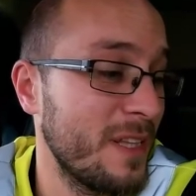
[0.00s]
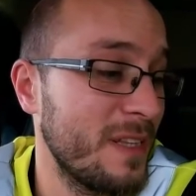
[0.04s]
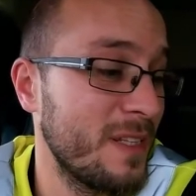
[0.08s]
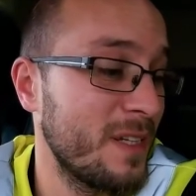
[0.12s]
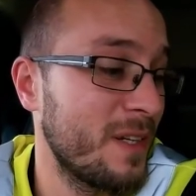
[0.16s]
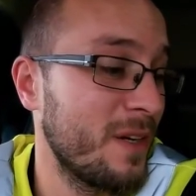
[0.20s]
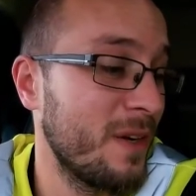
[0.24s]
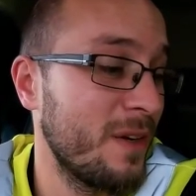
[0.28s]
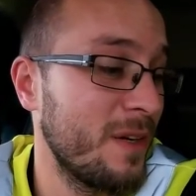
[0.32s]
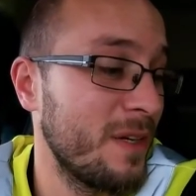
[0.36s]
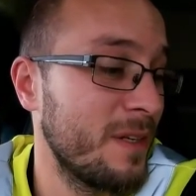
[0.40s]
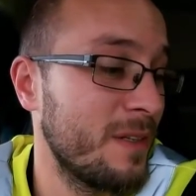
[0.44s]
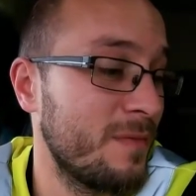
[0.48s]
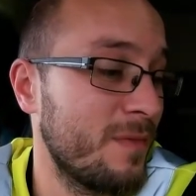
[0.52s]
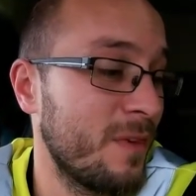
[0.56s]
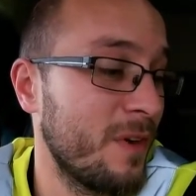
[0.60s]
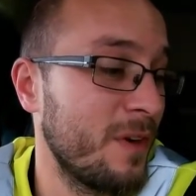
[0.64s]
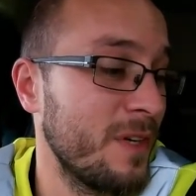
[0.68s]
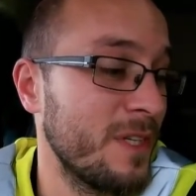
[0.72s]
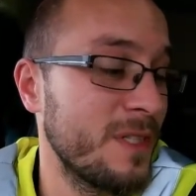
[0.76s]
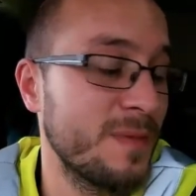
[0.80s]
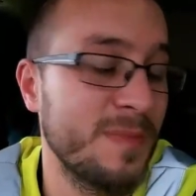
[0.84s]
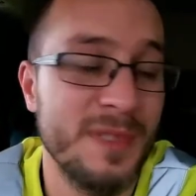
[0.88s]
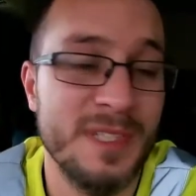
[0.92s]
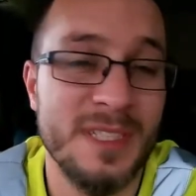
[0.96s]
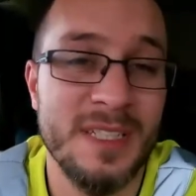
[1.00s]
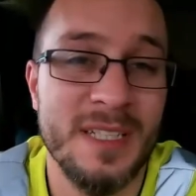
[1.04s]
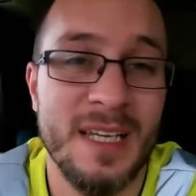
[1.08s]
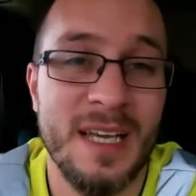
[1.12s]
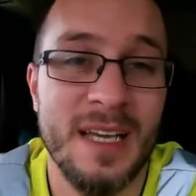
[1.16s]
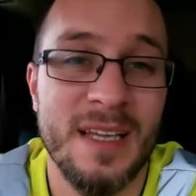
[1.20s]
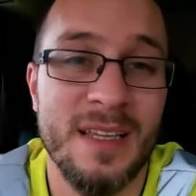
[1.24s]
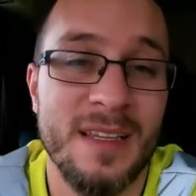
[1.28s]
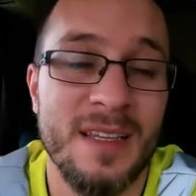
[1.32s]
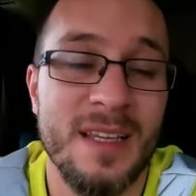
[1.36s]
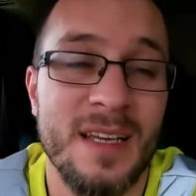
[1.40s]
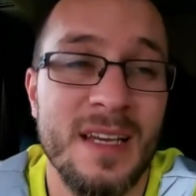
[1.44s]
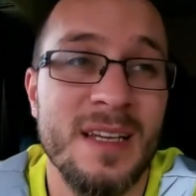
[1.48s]
when the guy advised me to
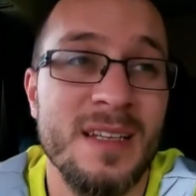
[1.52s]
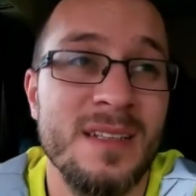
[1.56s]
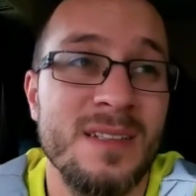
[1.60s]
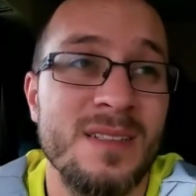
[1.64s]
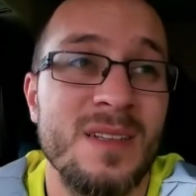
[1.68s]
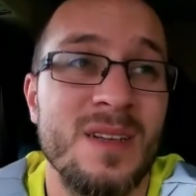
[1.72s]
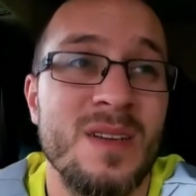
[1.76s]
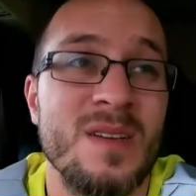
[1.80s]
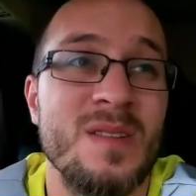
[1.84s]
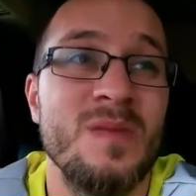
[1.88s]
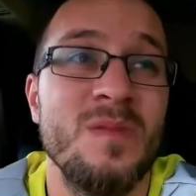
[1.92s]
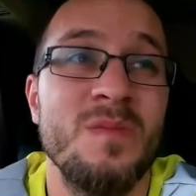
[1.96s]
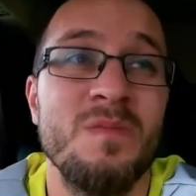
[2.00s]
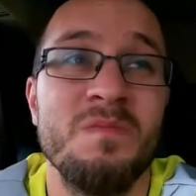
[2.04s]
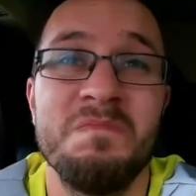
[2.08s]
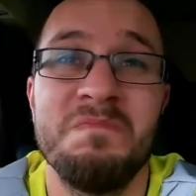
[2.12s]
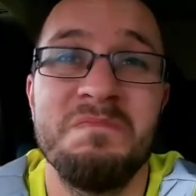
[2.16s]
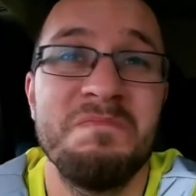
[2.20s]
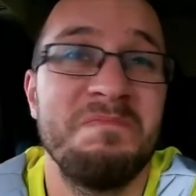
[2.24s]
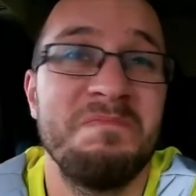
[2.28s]
get there, so